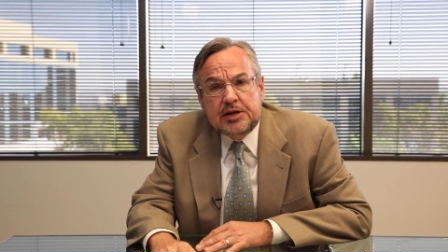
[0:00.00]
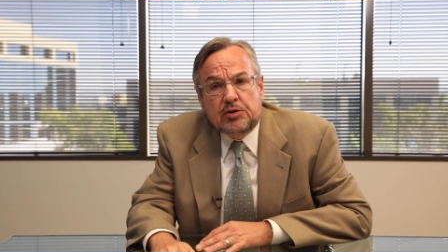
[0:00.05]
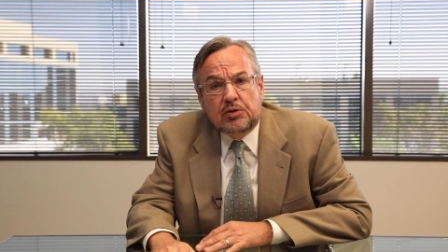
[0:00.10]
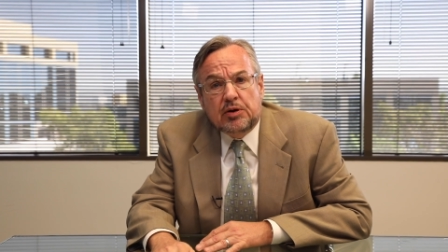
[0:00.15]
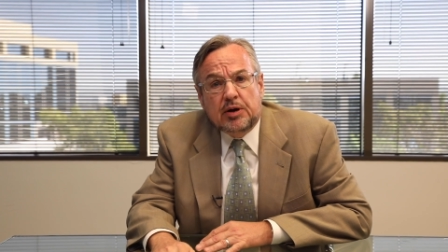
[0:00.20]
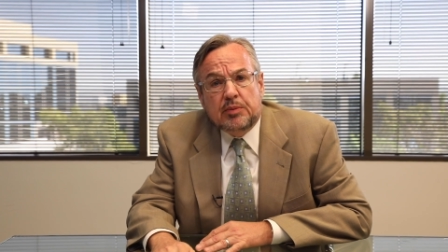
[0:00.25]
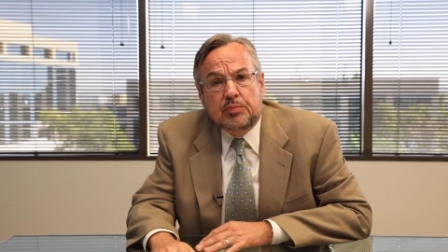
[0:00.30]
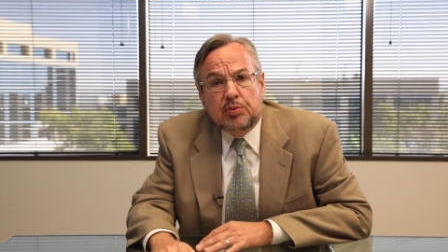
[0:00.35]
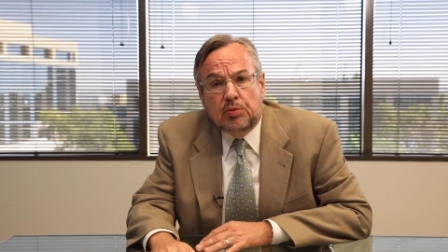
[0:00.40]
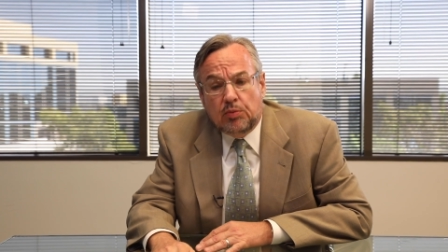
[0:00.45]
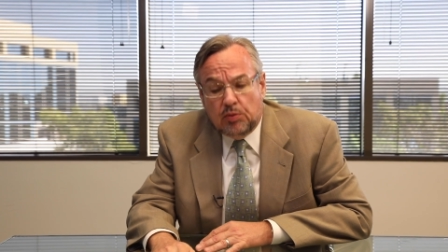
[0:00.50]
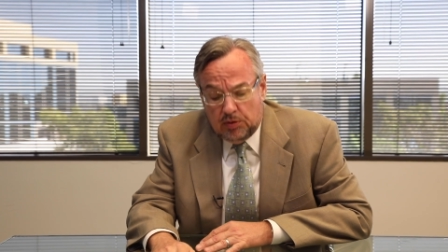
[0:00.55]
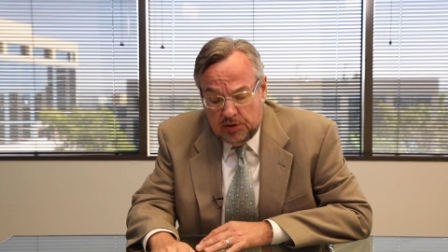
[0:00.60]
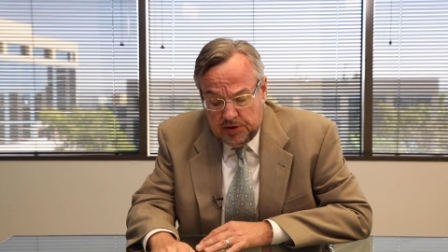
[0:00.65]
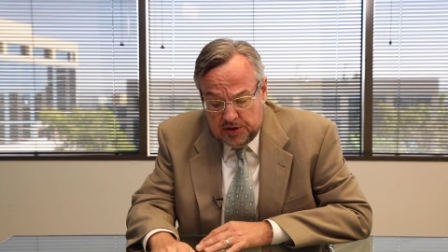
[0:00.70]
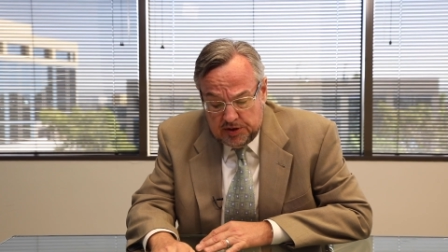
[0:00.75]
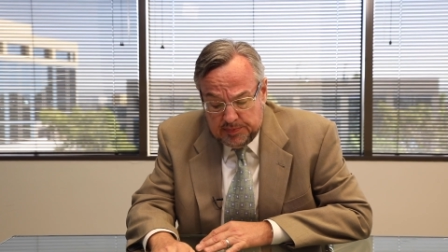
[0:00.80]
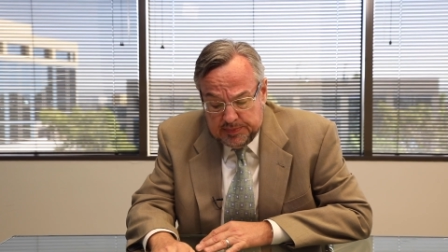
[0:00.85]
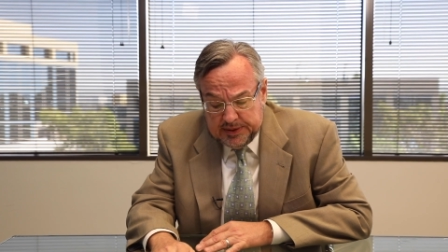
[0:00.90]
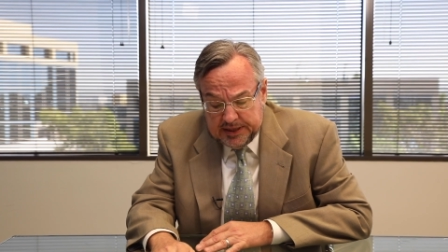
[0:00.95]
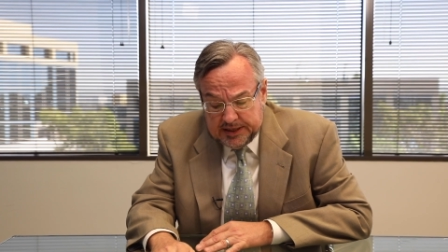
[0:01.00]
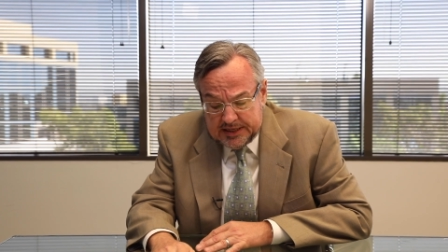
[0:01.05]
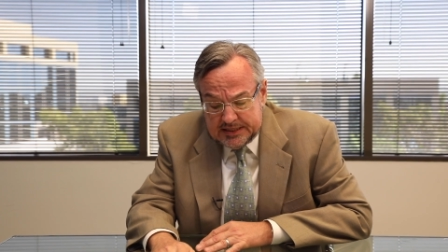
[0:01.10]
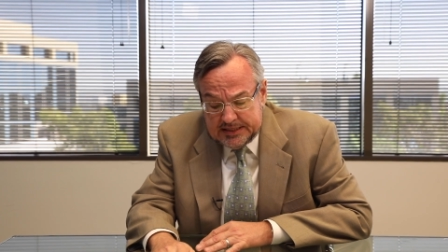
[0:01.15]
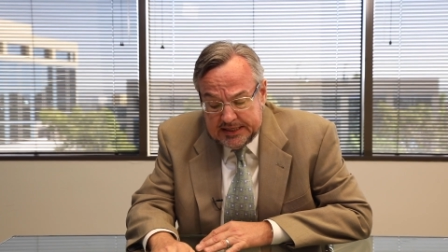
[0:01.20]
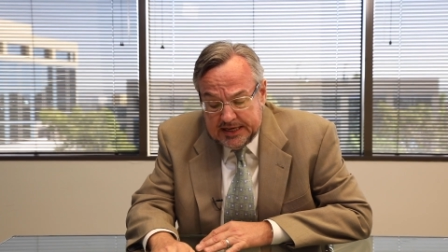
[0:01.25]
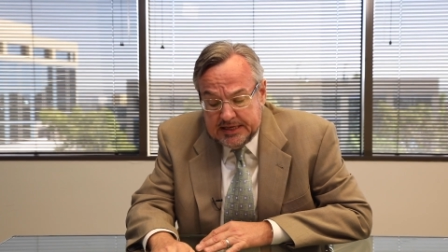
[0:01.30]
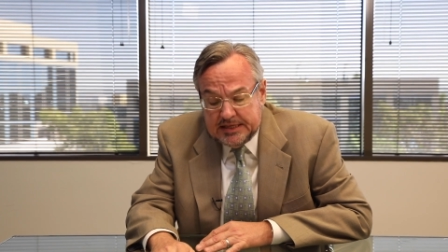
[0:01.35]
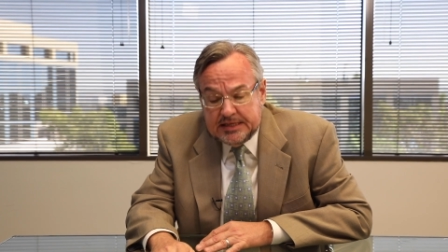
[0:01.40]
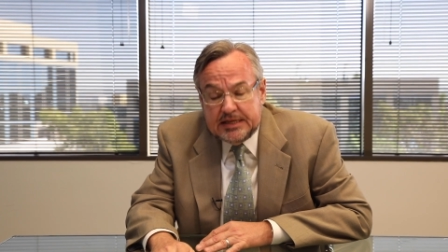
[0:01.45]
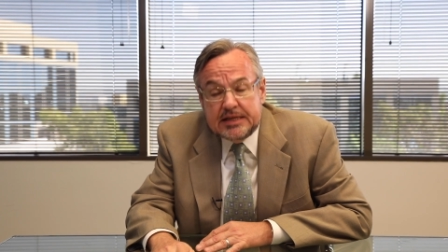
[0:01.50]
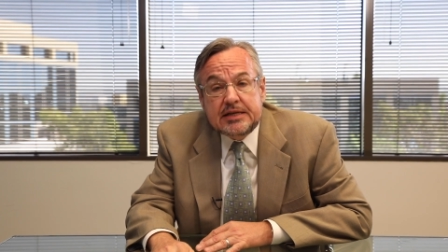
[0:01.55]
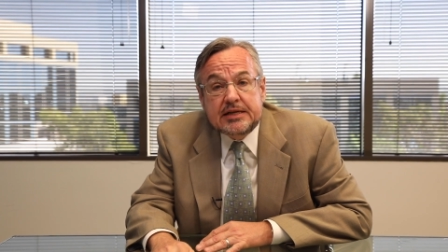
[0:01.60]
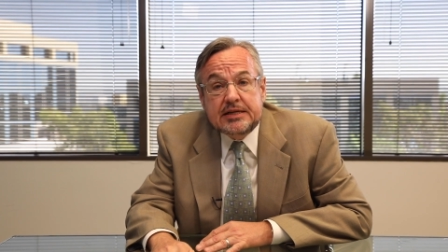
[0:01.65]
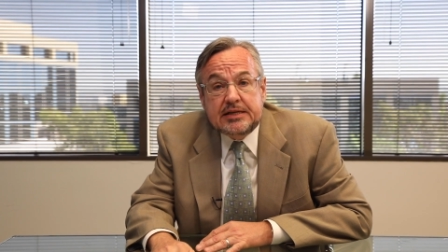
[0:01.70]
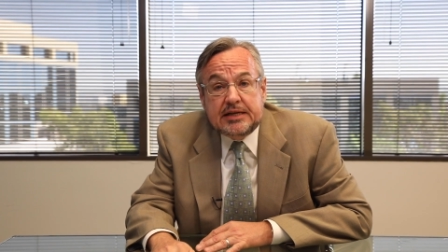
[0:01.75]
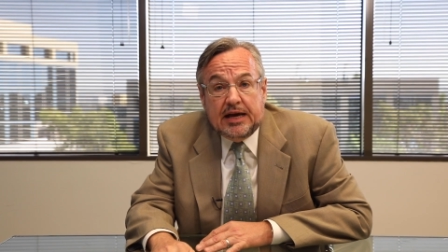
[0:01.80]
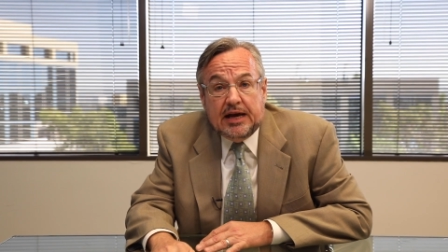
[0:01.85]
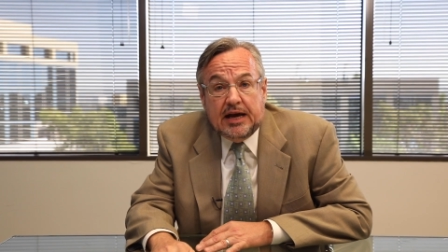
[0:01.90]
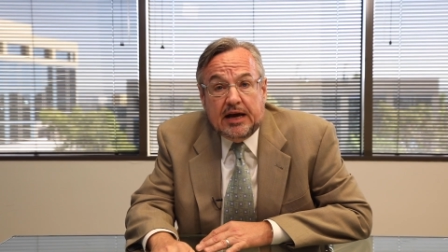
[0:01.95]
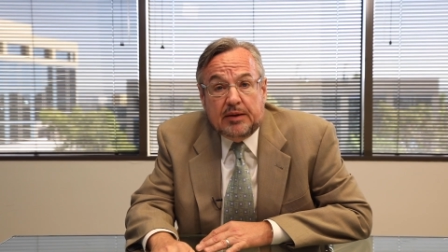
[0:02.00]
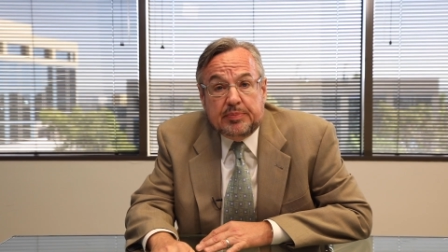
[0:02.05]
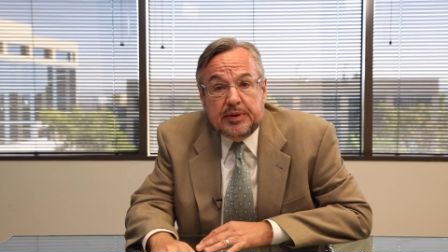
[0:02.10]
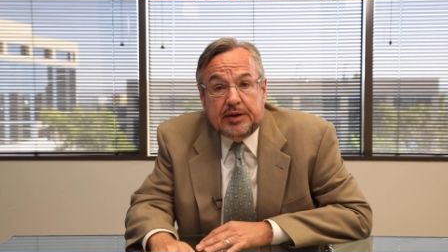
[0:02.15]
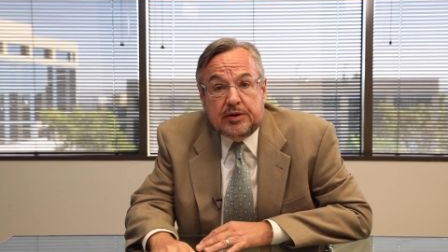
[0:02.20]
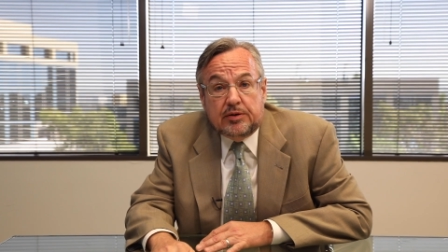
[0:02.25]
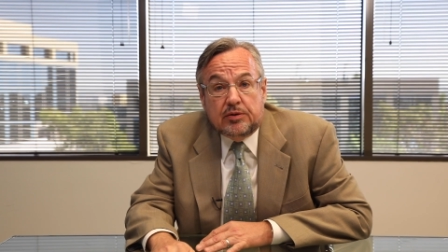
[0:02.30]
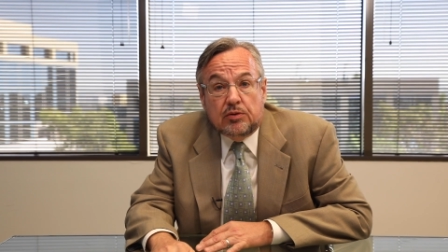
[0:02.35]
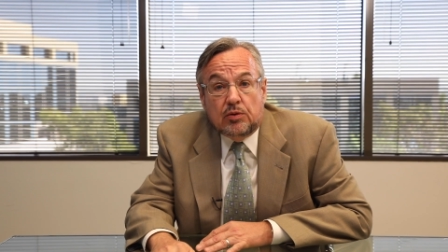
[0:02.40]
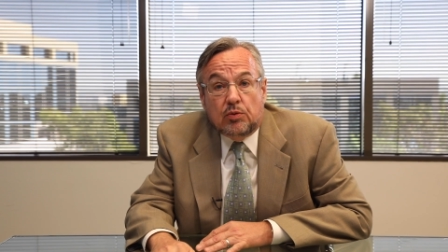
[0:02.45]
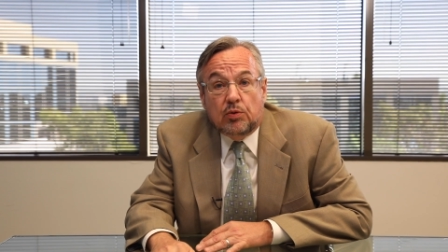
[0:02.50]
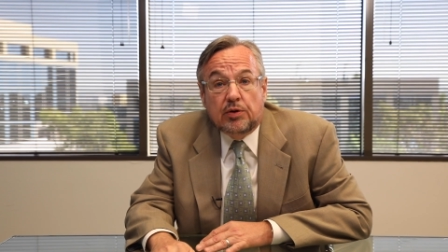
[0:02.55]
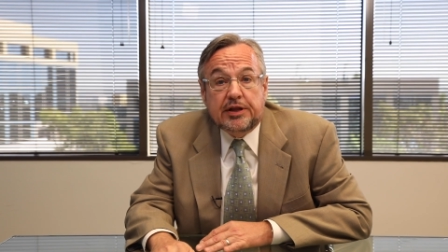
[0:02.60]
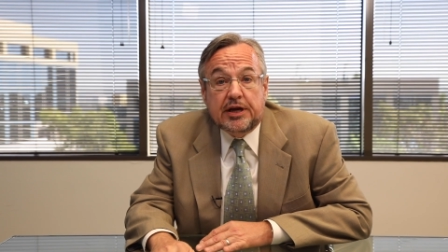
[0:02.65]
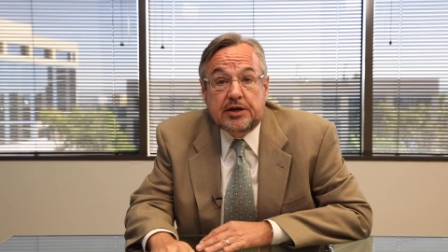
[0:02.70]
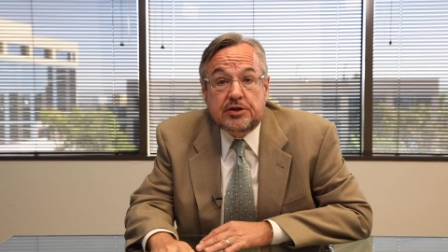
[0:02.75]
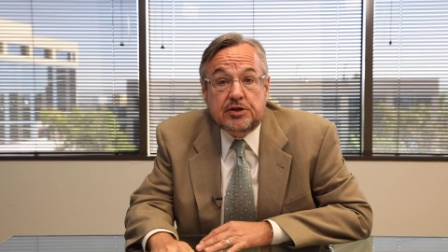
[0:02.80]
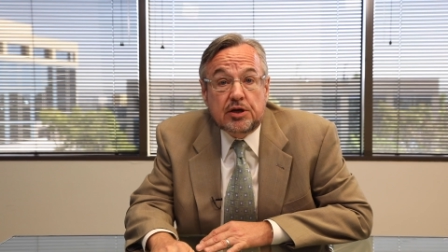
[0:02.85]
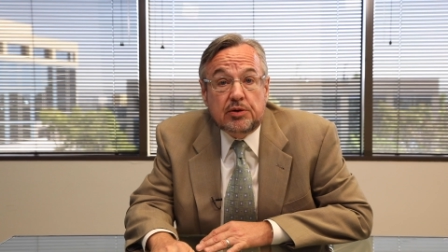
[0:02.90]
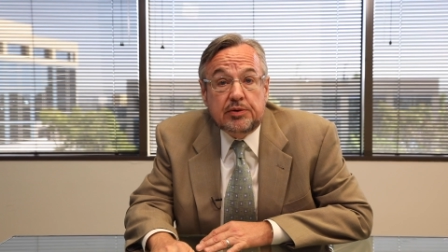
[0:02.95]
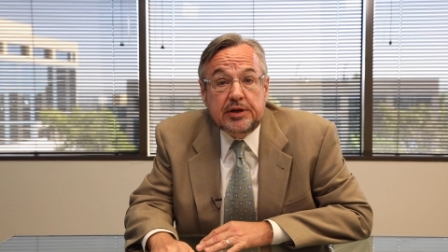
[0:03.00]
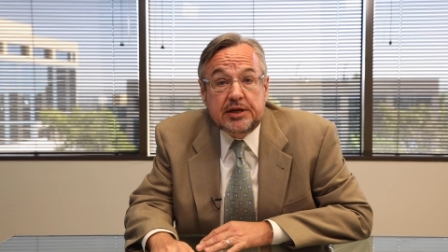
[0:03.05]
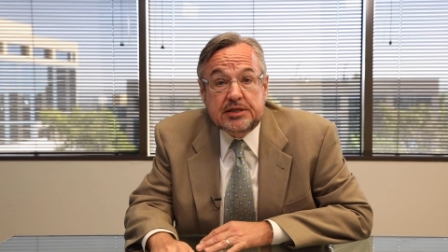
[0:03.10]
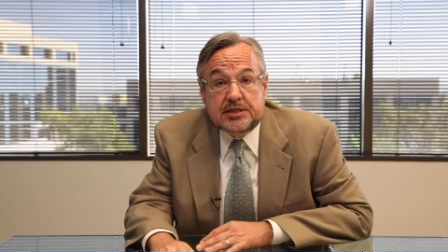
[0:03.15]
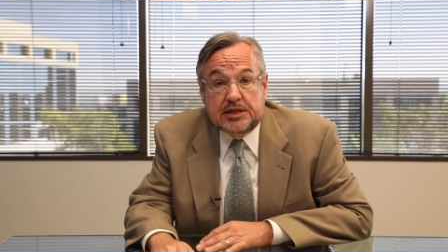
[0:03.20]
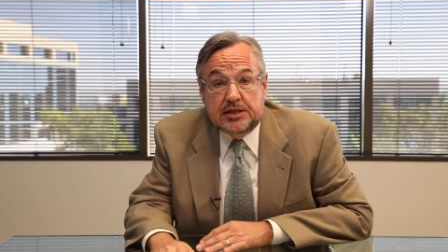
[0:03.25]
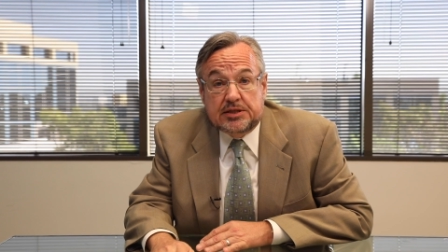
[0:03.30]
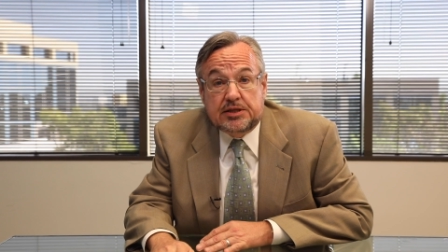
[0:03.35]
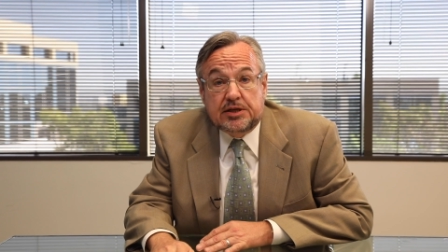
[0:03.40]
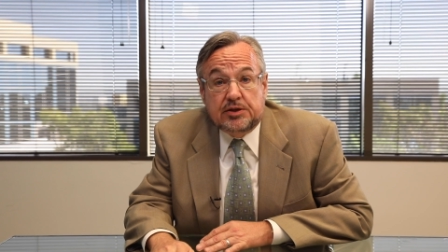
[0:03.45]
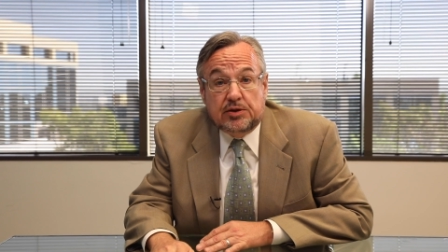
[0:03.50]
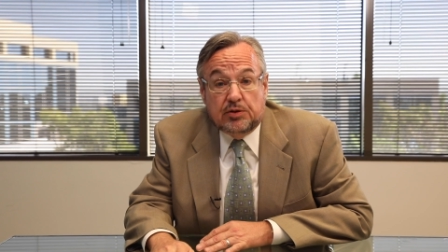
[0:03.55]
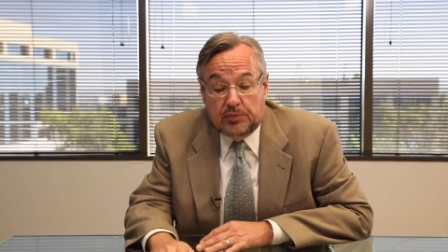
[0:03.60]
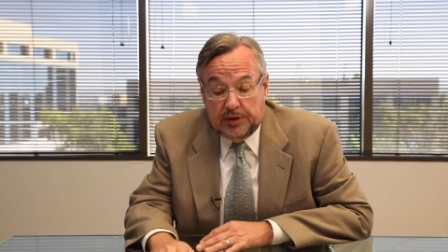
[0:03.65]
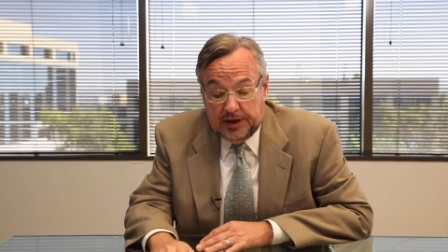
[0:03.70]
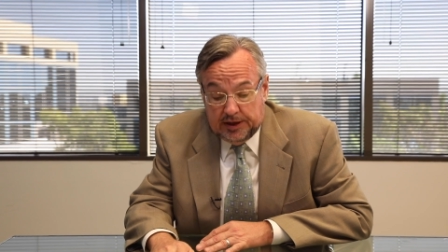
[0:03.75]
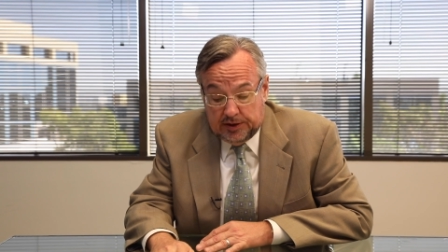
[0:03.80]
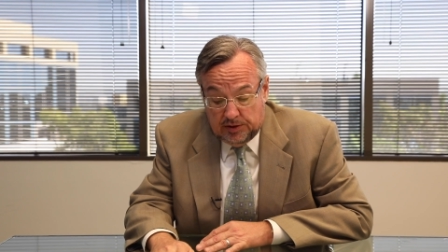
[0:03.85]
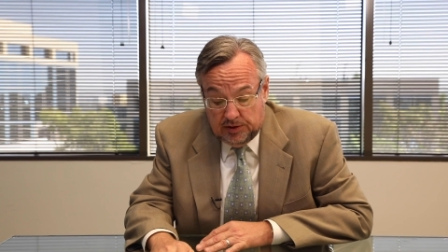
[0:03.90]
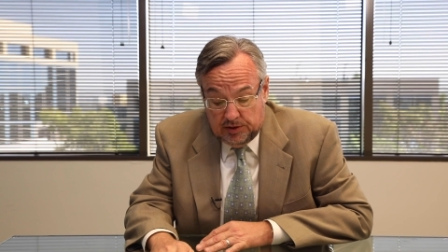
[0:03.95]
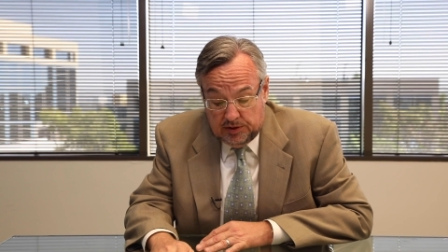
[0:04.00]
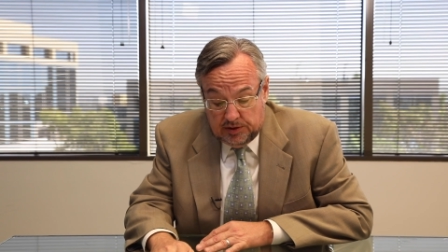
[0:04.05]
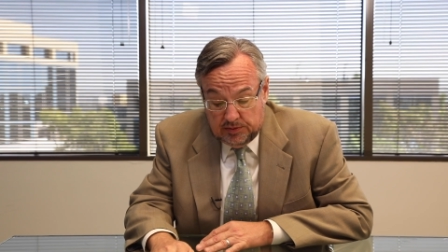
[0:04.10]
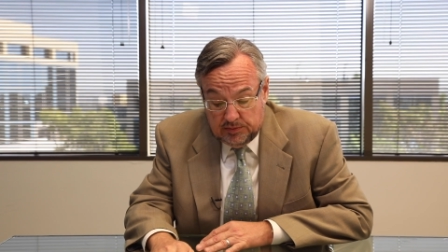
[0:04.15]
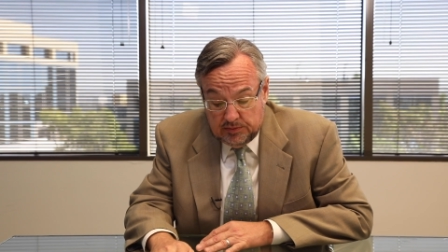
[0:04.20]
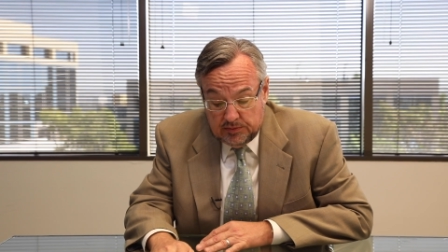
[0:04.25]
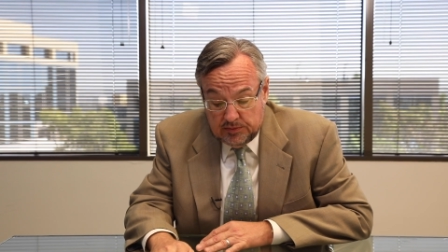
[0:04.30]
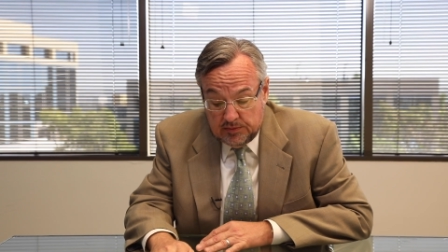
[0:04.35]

that are important because they didn't happen or they don't exist in the record.